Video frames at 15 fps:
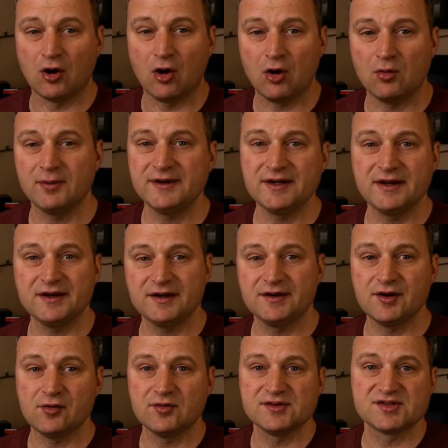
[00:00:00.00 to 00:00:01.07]
All we need to
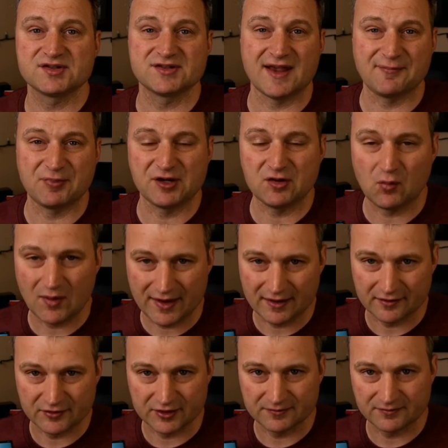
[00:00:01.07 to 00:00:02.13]
do is step in the way
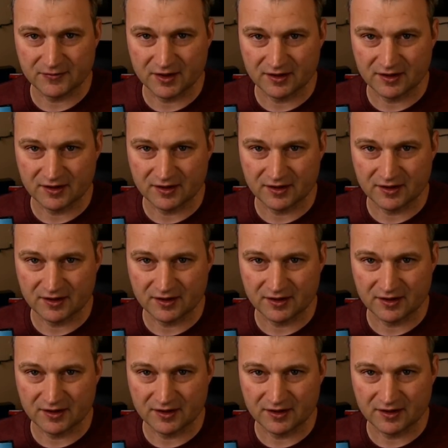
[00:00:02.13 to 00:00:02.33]
of it.